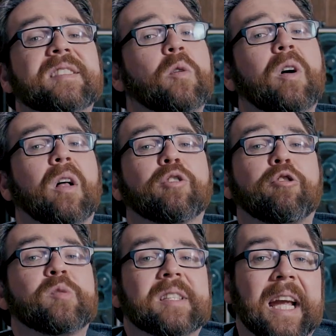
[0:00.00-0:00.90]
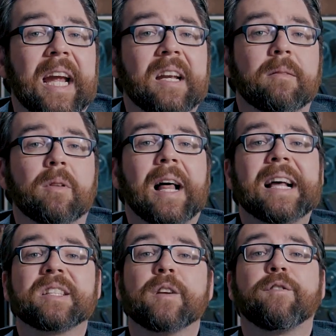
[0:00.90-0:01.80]
The so-called Crusade
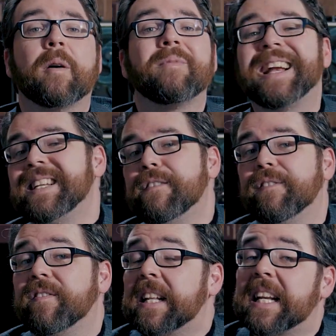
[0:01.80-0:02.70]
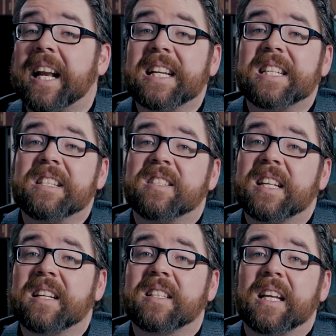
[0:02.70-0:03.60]
lasted from 1950 to
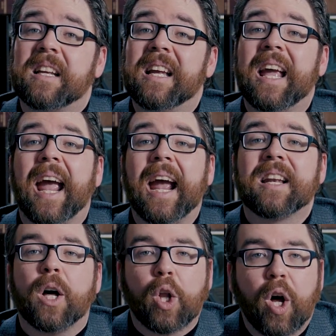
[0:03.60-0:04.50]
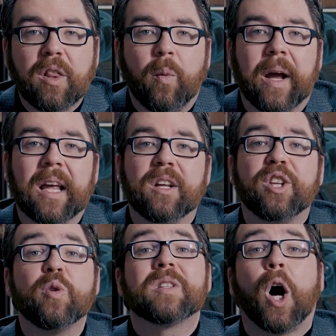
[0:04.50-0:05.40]
1960, and along the way
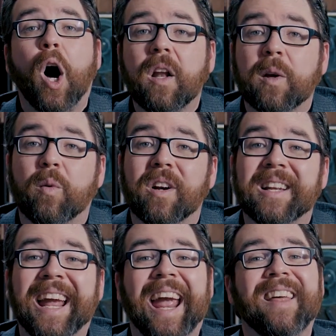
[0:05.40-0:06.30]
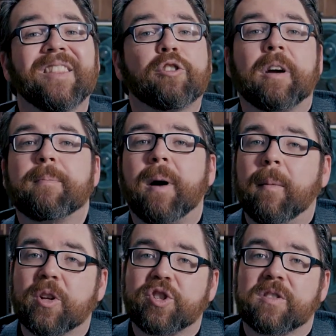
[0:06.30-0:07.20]
used Hollywood and the great
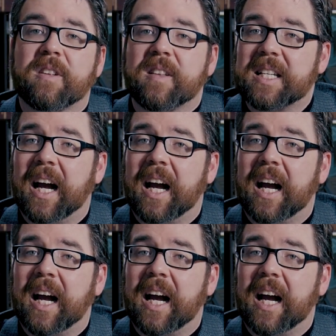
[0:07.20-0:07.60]
publishers of the